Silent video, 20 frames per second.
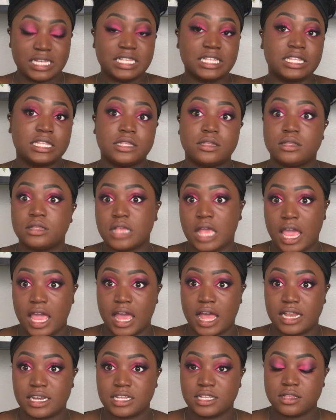
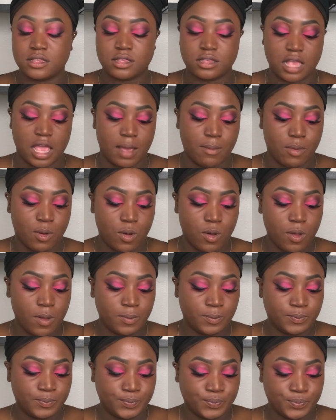Sand and Sable.